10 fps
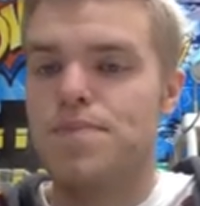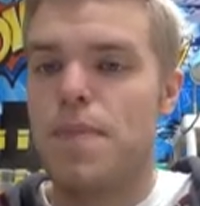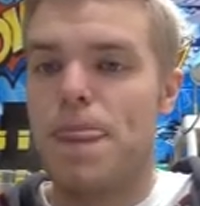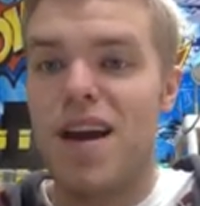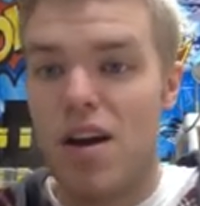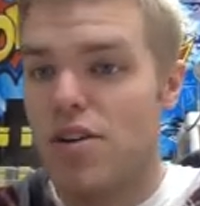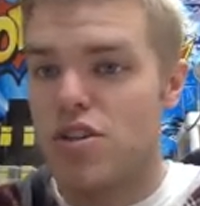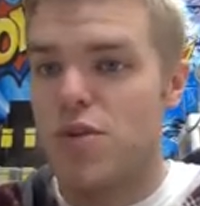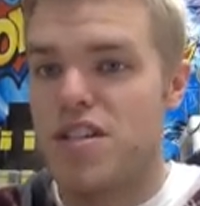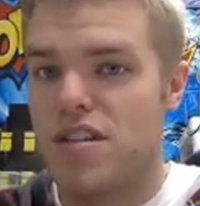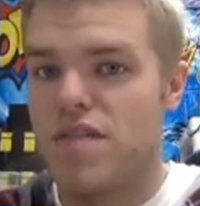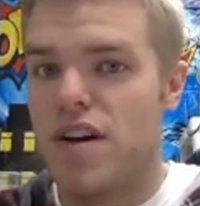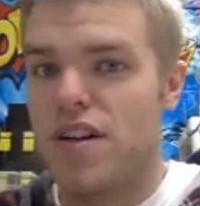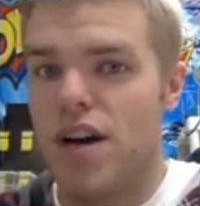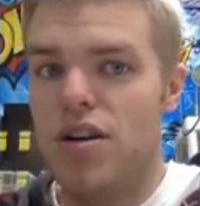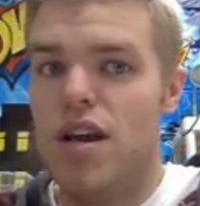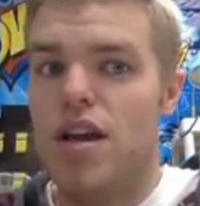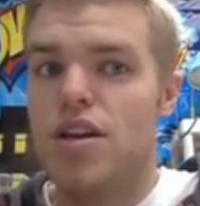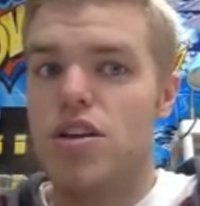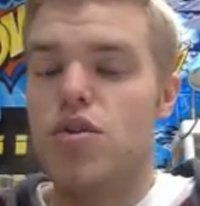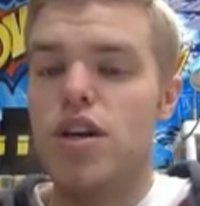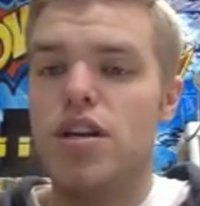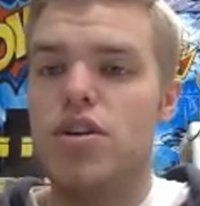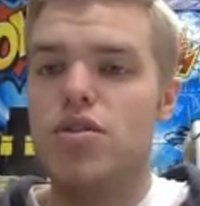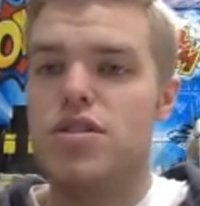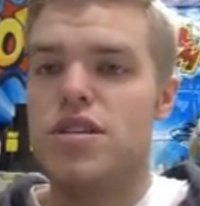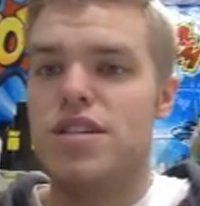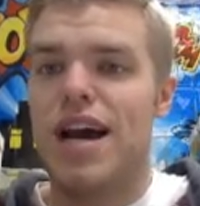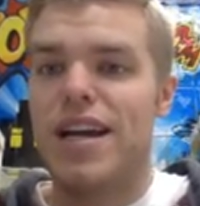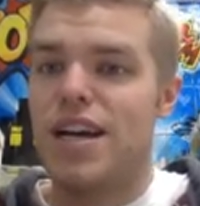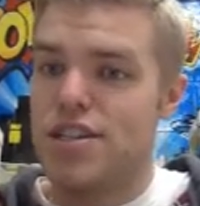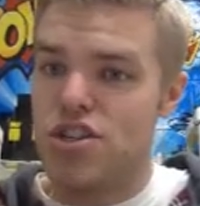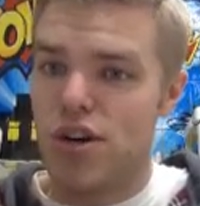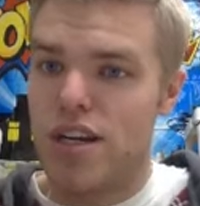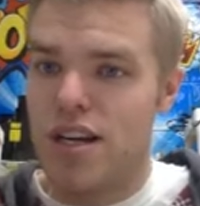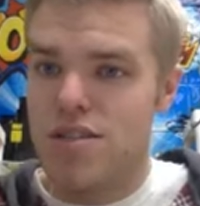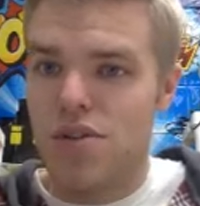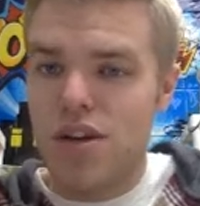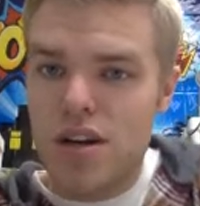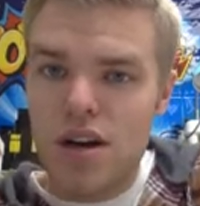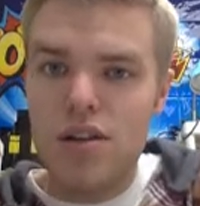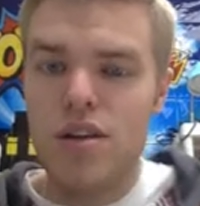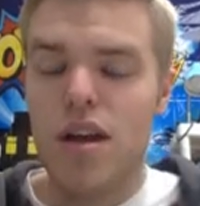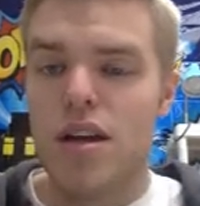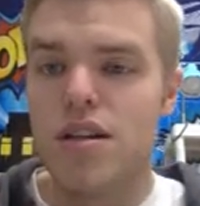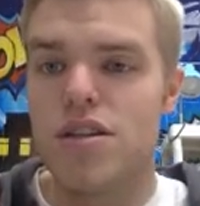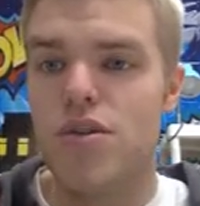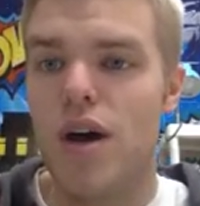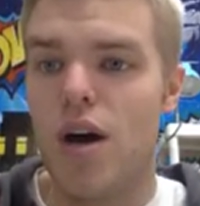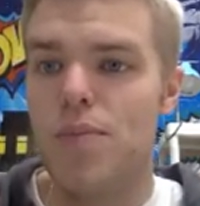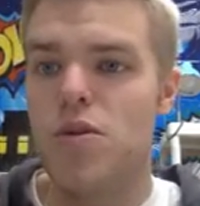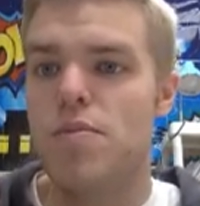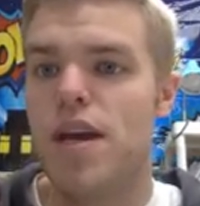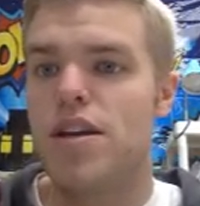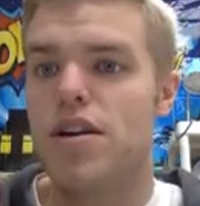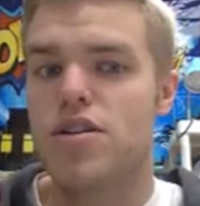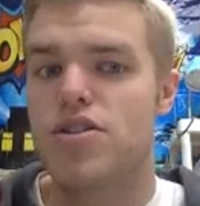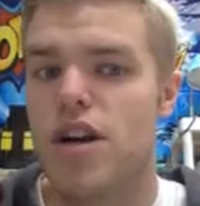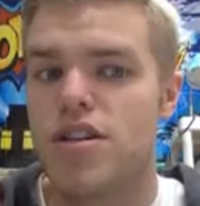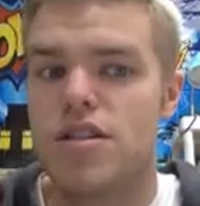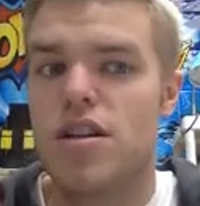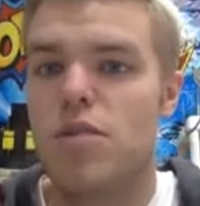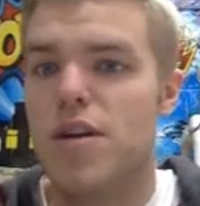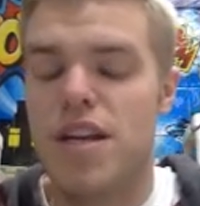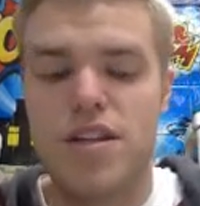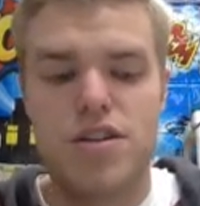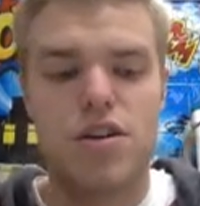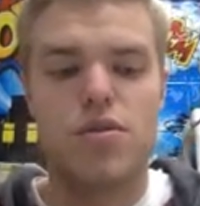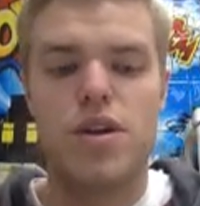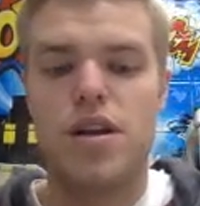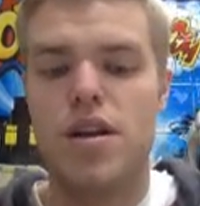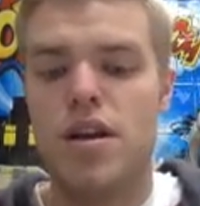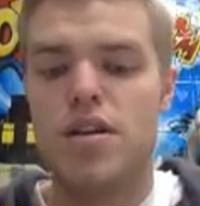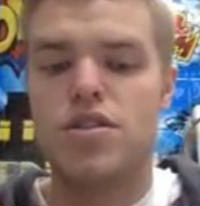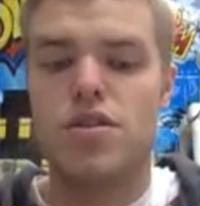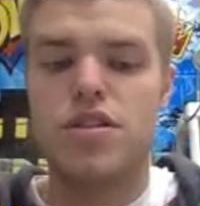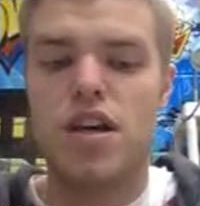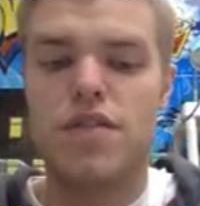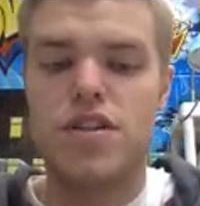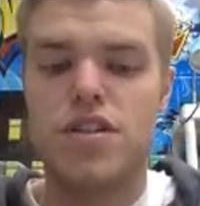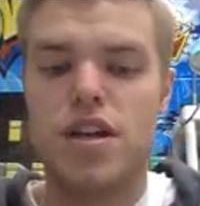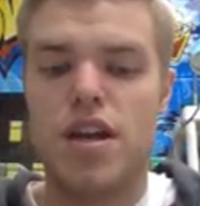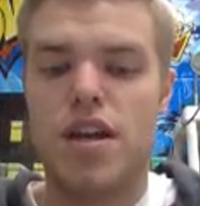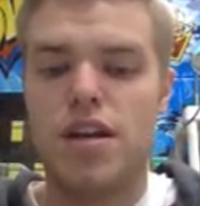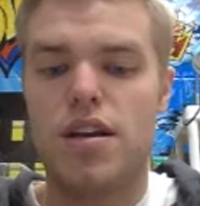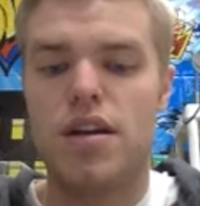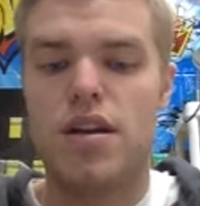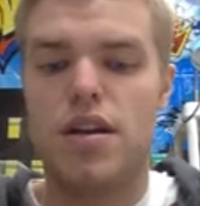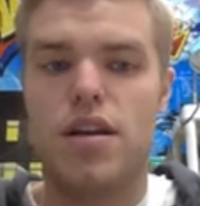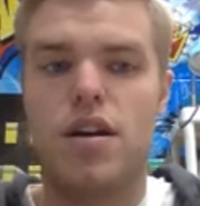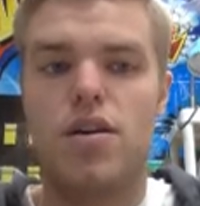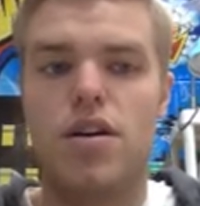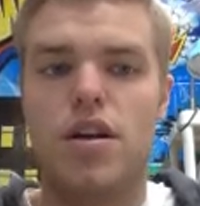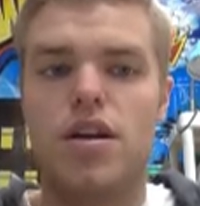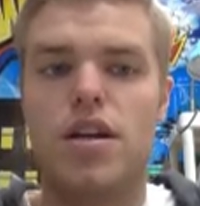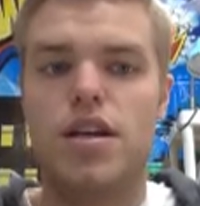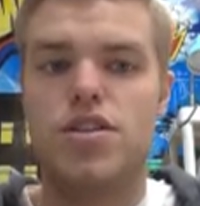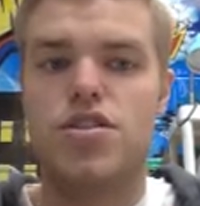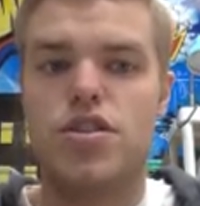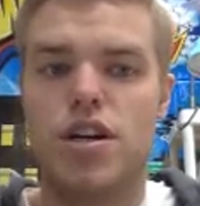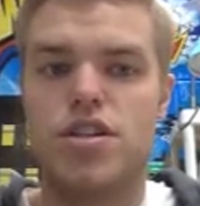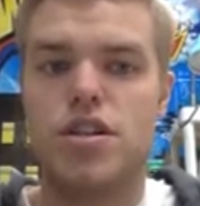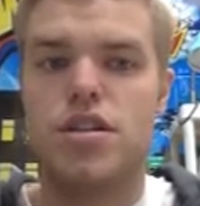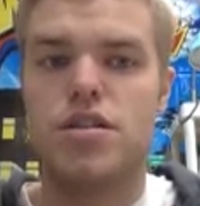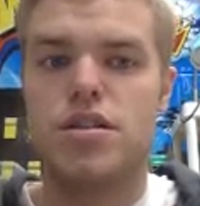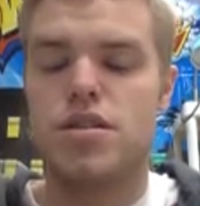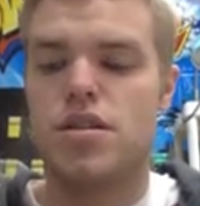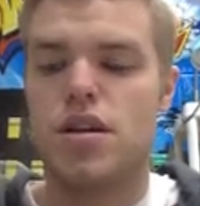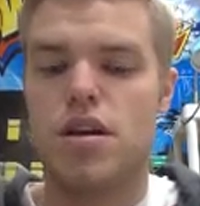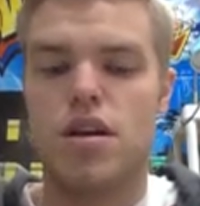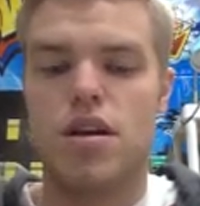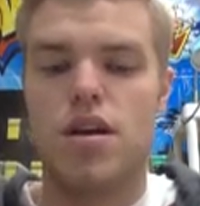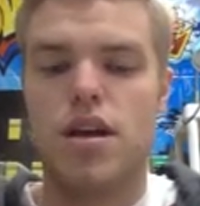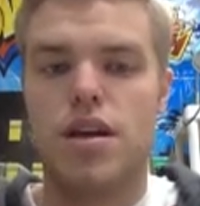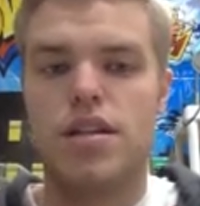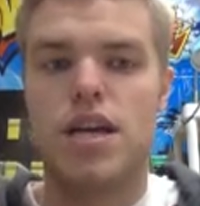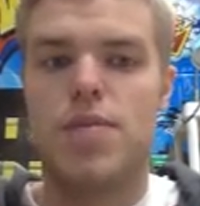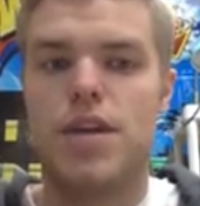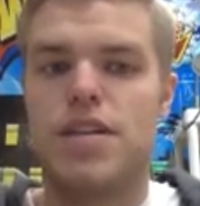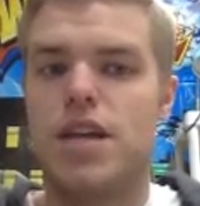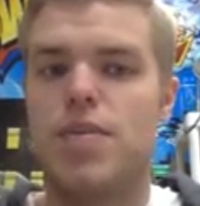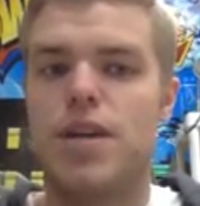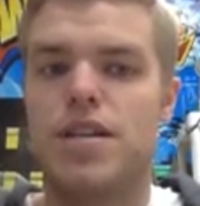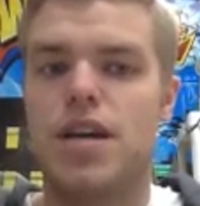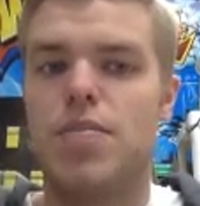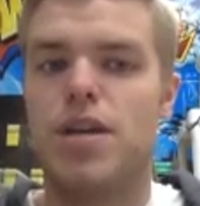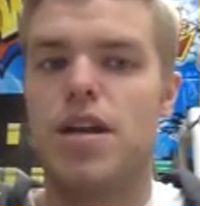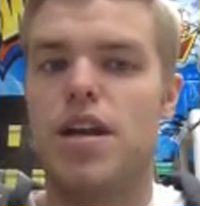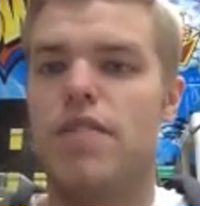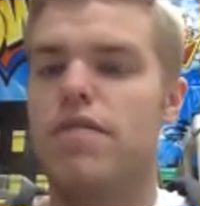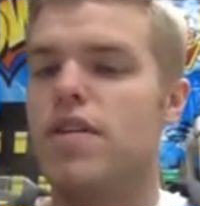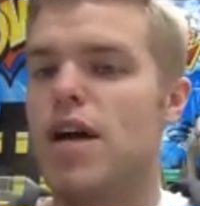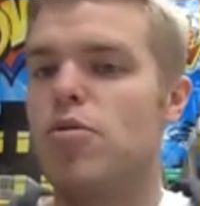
I also recently found out. You can use these icon shortcuts, what they're called, to help you make your instructions a little bit easier to read. So instead of just saying, you know, instructions and typing and typing and typing and have a couple